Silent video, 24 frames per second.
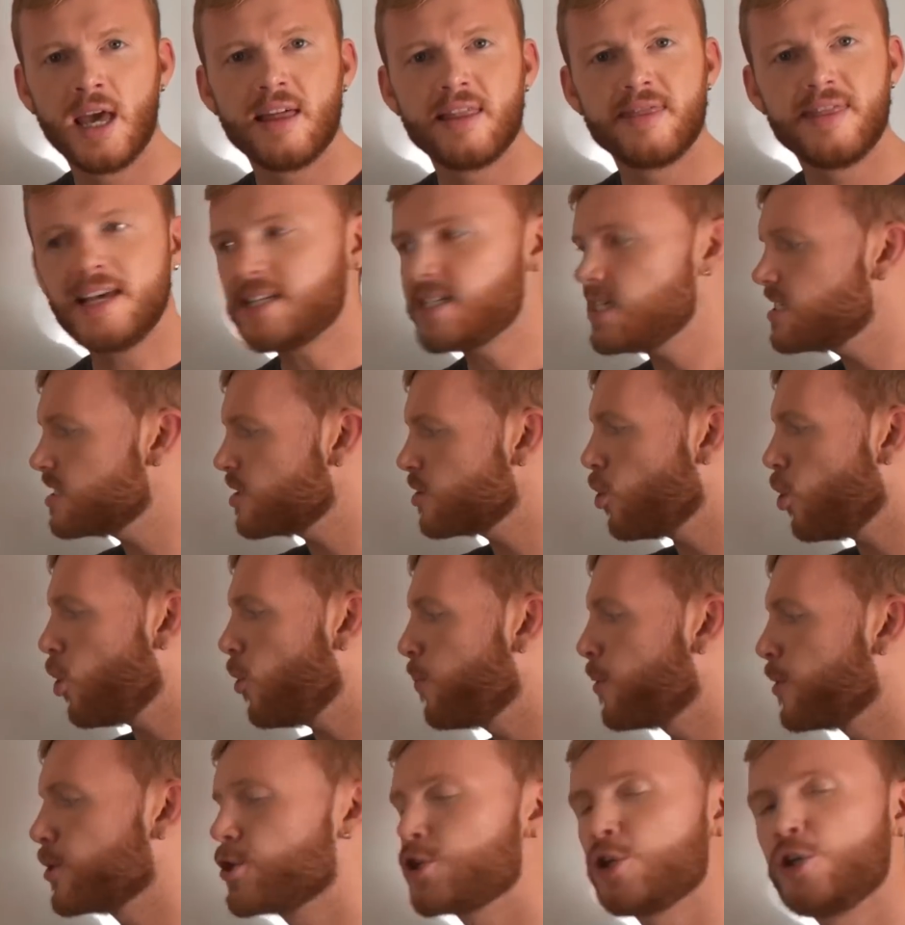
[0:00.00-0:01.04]
This is an
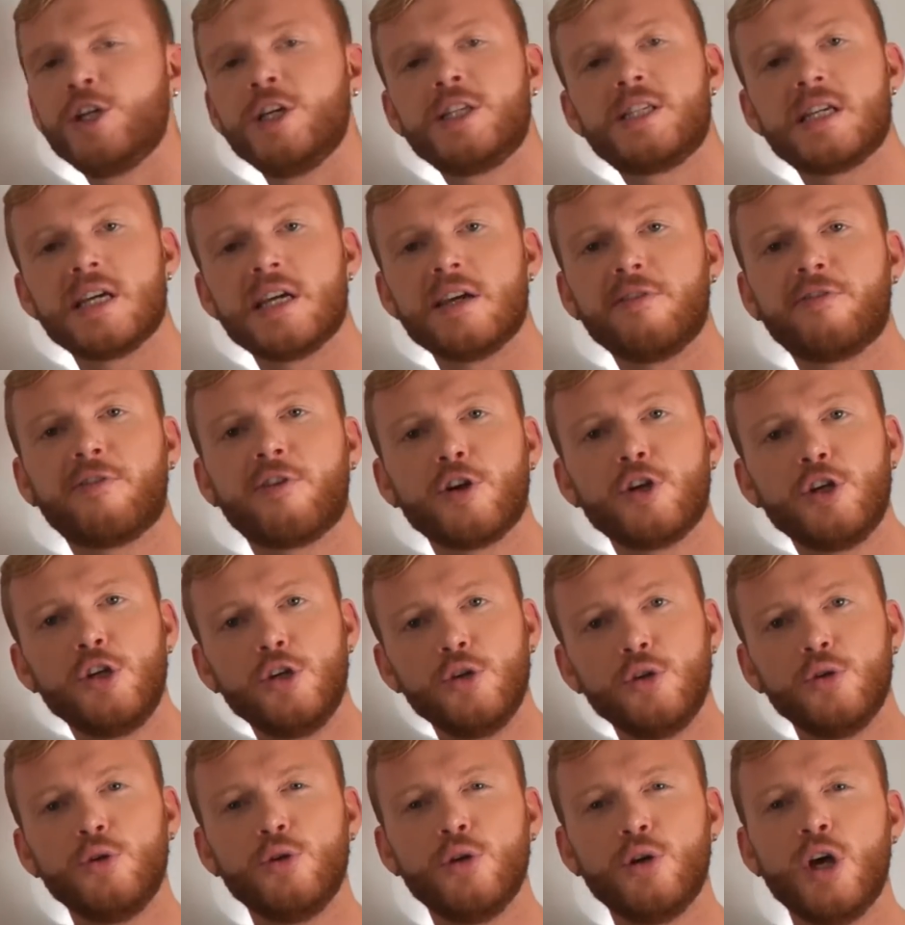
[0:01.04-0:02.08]
opportunity for
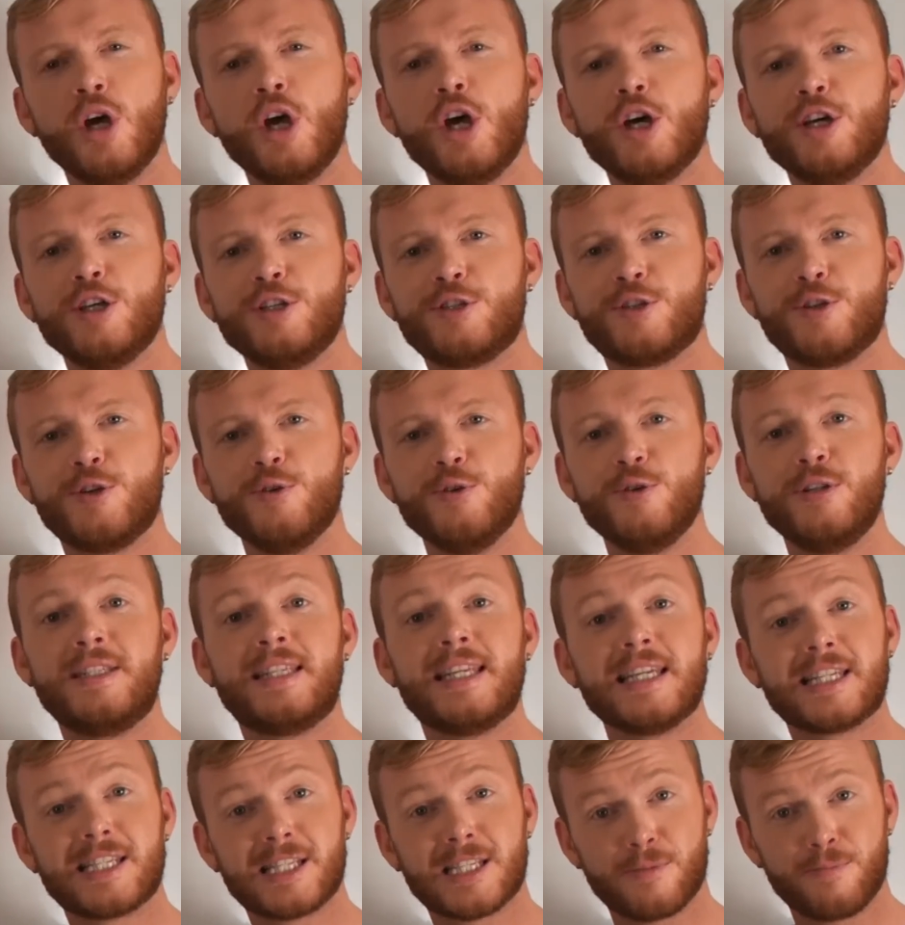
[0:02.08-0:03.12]
you to
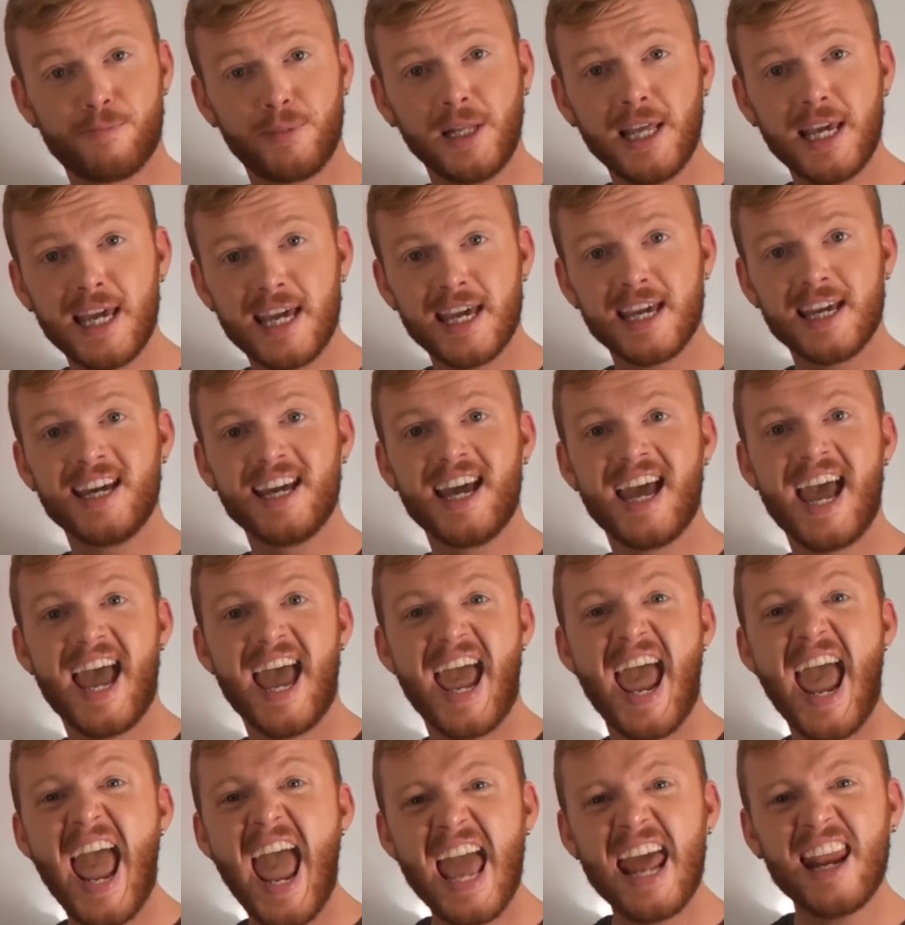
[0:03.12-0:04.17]
display
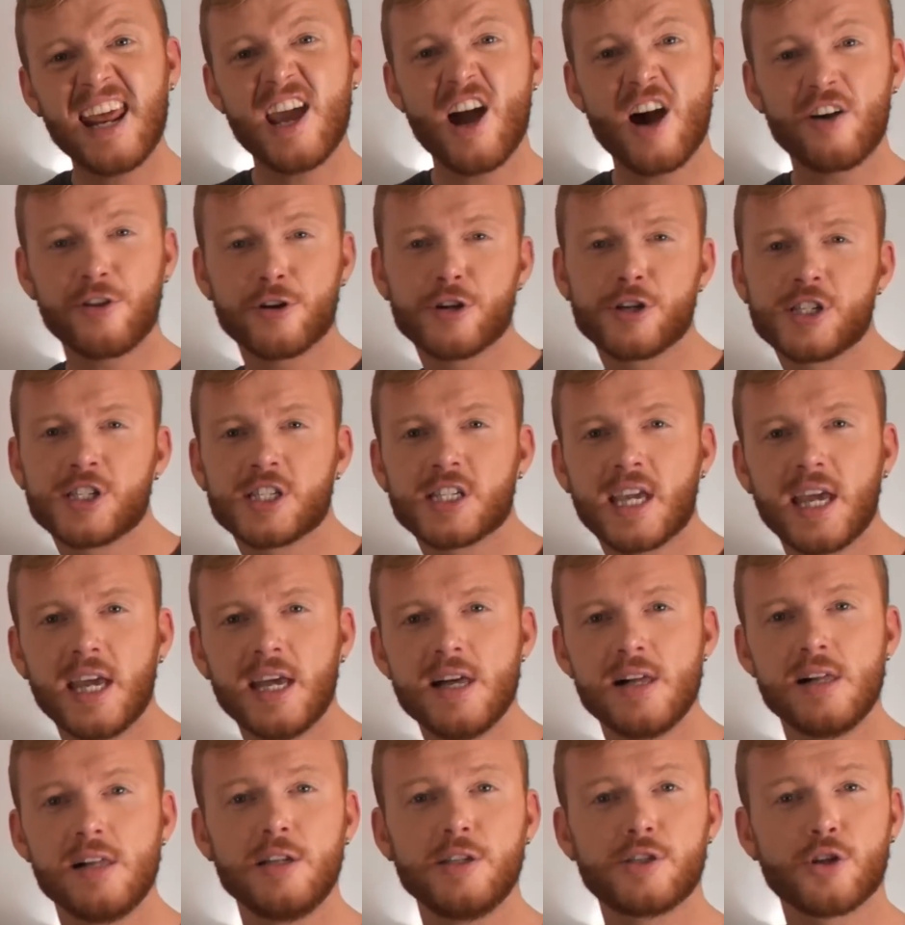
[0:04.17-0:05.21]
any other
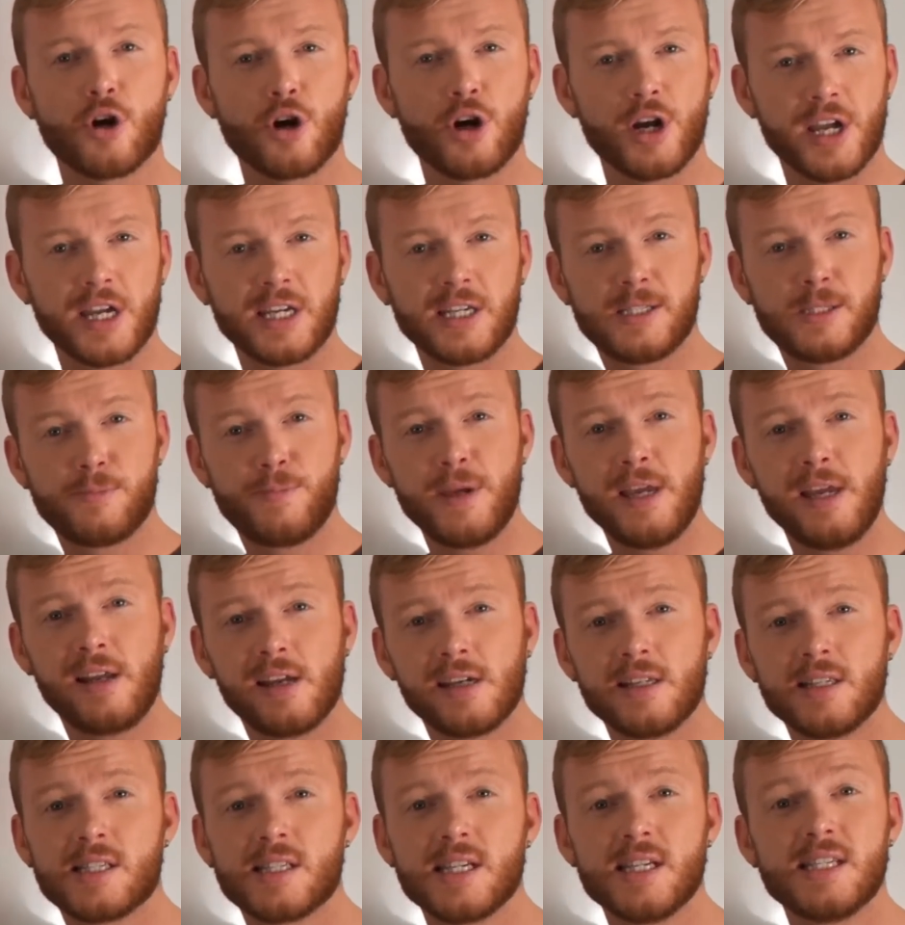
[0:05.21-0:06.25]
skills or
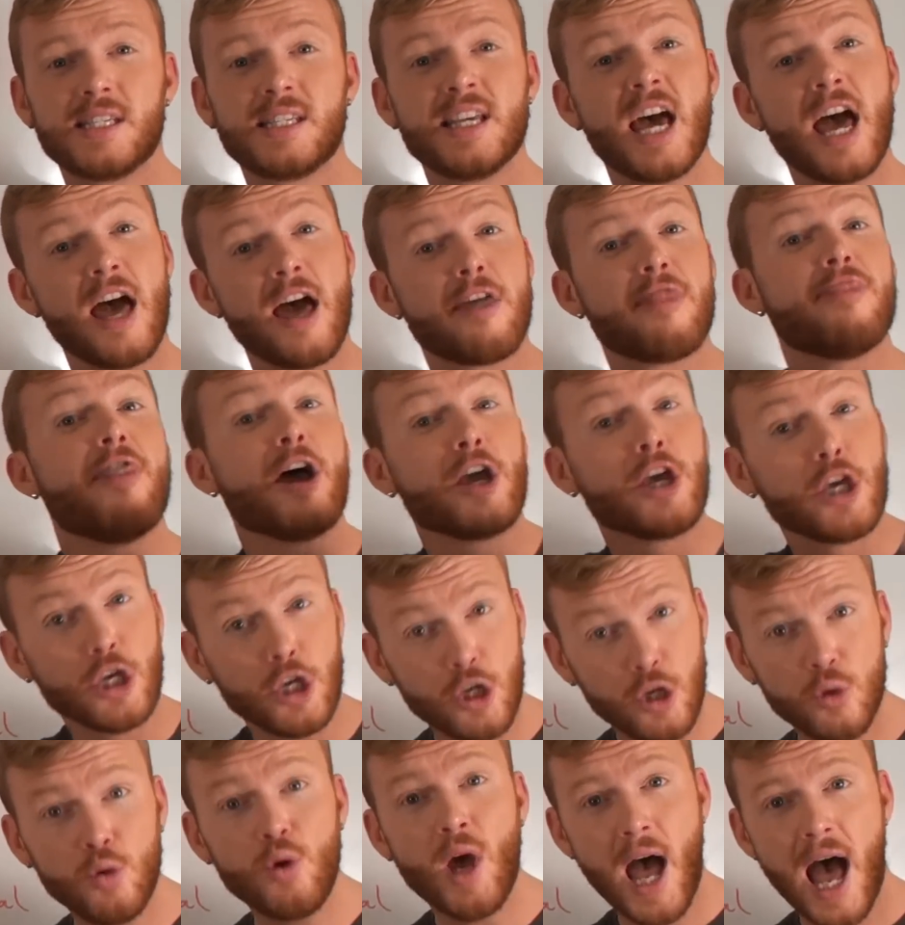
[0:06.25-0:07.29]
experiences that
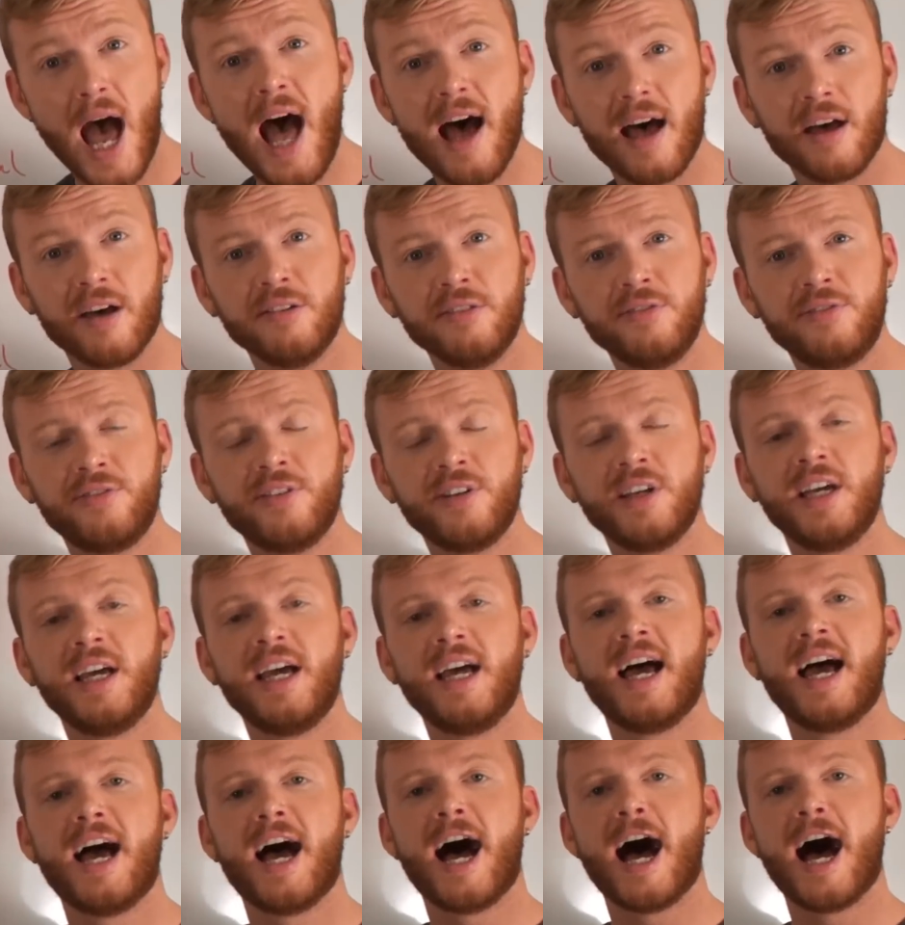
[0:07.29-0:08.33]
you have
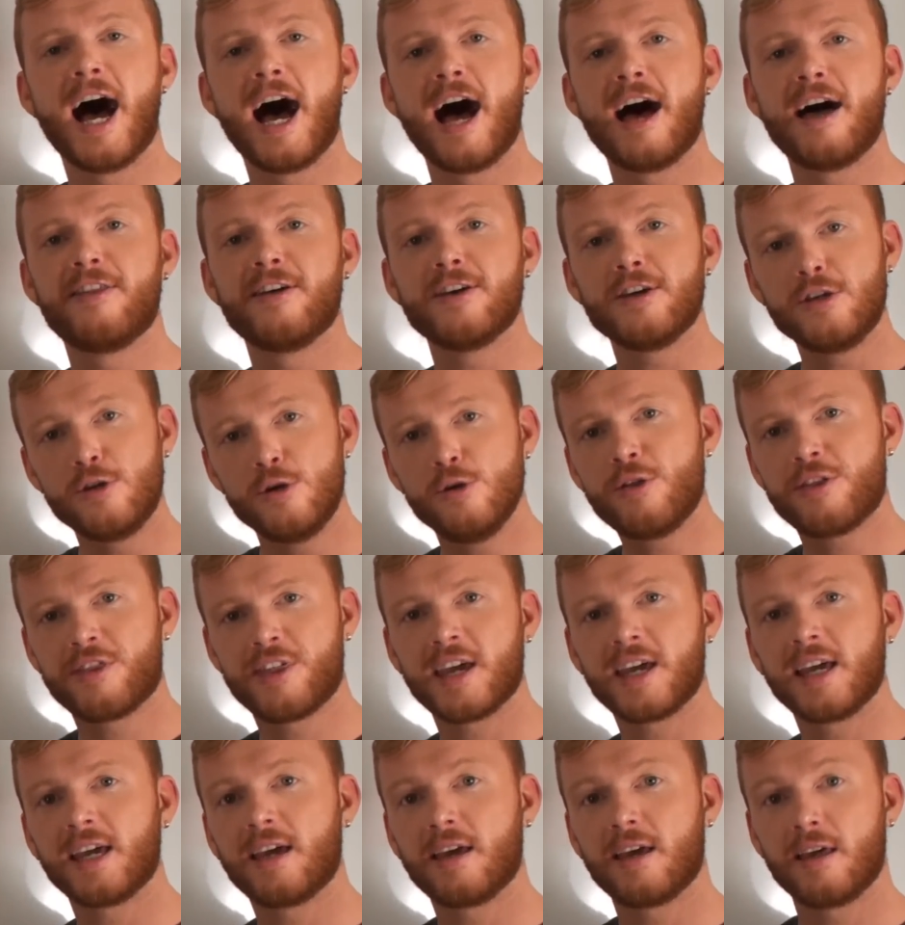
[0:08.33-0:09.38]
that you
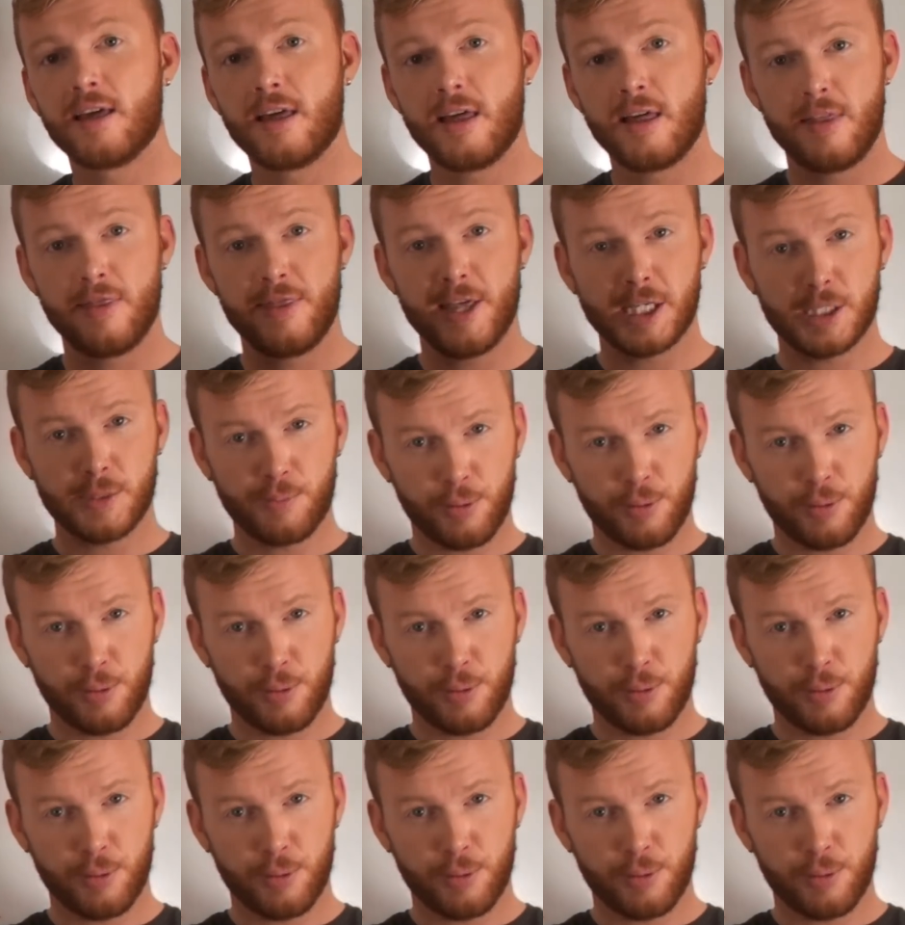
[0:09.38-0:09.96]
think this